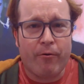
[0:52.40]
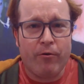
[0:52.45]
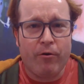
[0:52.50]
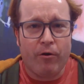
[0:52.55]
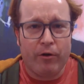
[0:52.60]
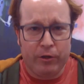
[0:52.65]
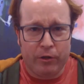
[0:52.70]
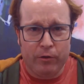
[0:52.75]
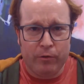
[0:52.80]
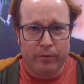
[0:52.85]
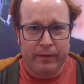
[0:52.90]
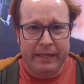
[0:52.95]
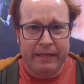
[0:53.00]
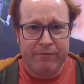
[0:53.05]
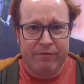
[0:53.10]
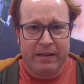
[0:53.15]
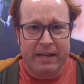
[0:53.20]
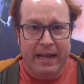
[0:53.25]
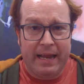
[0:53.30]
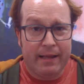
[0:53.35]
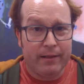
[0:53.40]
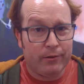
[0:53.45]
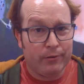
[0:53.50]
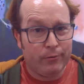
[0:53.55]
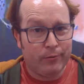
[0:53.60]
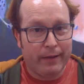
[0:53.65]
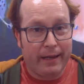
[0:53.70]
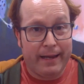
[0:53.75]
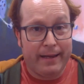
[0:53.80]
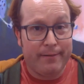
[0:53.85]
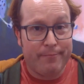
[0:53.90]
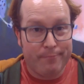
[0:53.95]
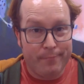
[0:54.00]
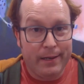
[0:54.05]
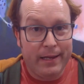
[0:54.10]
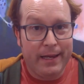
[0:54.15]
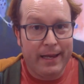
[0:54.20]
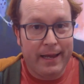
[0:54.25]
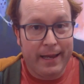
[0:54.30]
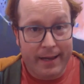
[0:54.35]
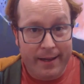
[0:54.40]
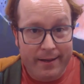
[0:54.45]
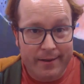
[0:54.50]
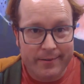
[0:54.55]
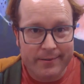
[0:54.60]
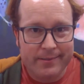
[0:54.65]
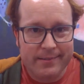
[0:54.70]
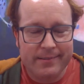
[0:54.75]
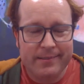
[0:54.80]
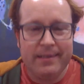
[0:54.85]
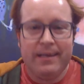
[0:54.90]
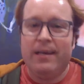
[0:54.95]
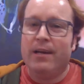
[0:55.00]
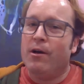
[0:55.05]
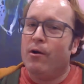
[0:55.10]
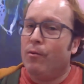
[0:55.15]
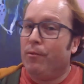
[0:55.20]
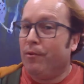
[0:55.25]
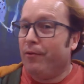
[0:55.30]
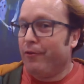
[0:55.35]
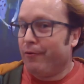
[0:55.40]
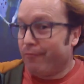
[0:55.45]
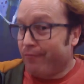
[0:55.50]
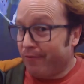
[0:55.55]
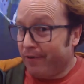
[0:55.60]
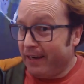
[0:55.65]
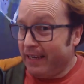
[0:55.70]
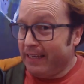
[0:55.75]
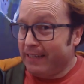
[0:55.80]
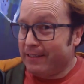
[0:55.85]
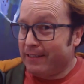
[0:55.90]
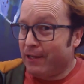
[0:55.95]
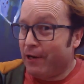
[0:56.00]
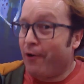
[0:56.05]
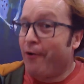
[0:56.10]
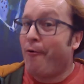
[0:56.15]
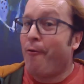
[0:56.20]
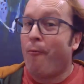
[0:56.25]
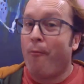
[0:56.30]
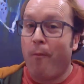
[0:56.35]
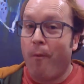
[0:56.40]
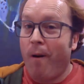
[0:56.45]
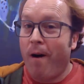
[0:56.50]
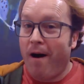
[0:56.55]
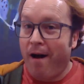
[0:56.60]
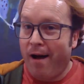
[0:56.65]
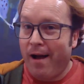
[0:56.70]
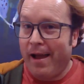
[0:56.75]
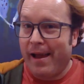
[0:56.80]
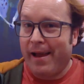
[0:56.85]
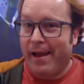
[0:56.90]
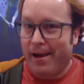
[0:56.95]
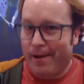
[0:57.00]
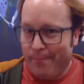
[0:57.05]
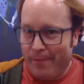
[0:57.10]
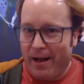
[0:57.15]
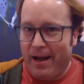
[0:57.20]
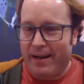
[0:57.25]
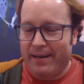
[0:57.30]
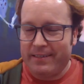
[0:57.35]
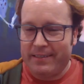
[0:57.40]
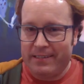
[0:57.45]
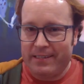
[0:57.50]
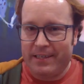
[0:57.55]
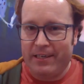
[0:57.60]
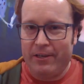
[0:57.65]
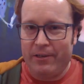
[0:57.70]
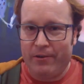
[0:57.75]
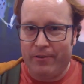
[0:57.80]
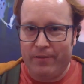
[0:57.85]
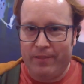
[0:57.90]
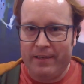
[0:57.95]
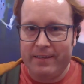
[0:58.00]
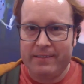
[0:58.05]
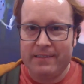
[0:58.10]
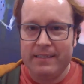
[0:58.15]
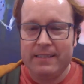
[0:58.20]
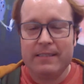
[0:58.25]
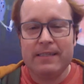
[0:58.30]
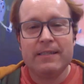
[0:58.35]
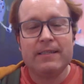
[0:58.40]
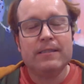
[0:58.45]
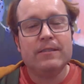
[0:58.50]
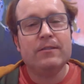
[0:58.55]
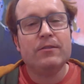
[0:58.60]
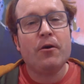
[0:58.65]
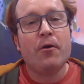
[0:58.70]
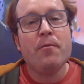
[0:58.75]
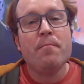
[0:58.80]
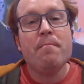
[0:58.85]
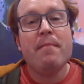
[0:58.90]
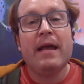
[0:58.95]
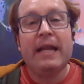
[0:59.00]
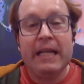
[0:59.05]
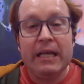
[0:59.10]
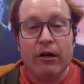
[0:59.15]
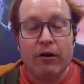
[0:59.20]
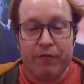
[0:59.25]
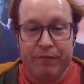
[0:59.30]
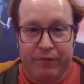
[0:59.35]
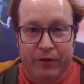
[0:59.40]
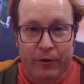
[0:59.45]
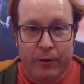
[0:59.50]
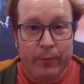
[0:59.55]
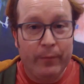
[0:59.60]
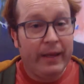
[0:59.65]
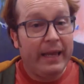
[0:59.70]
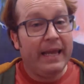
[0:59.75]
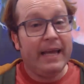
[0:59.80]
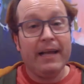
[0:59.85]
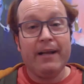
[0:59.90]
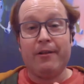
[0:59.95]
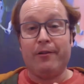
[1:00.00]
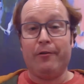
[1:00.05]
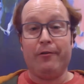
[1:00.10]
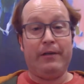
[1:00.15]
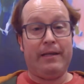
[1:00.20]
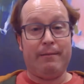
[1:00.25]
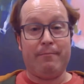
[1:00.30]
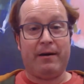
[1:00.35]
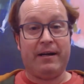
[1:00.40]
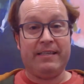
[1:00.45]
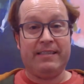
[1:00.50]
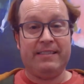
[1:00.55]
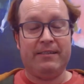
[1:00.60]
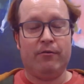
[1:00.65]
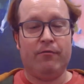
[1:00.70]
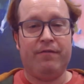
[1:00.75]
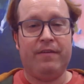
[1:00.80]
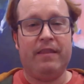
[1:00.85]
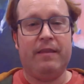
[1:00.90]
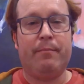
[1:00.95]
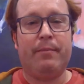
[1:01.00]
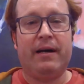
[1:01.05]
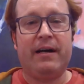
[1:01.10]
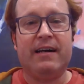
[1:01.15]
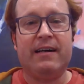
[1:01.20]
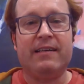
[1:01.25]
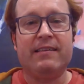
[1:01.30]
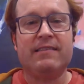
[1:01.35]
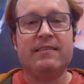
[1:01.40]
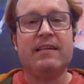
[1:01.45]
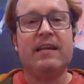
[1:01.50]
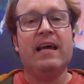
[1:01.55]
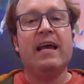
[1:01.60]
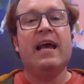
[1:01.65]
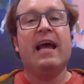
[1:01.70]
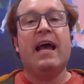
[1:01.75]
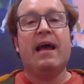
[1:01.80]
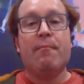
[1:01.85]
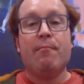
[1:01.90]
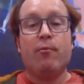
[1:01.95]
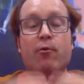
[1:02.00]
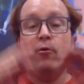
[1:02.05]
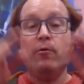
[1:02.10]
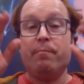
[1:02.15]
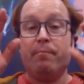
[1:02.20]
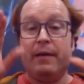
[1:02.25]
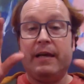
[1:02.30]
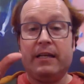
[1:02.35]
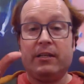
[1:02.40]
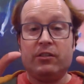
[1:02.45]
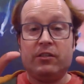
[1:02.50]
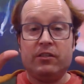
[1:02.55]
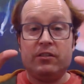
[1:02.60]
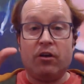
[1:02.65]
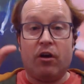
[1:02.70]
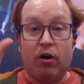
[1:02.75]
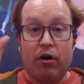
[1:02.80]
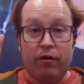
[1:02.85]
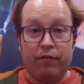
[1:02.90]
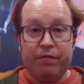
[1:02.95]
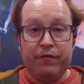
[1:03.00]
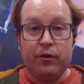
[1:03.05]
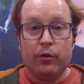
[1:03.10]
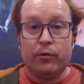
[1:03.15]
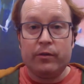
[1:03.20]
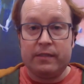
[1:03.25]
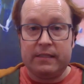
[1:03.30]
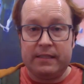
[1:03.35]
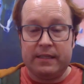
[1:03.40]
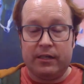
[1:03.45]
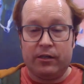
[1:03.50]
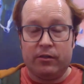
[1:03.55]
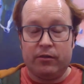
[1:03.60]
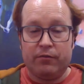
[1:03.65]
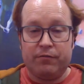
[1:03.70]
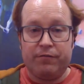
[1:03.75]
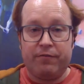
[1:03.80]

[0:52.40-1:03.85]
not you live in a look at me house? Well, the reason why I'm asking you this is because so many of you, including myself in the past, put pictures of yourself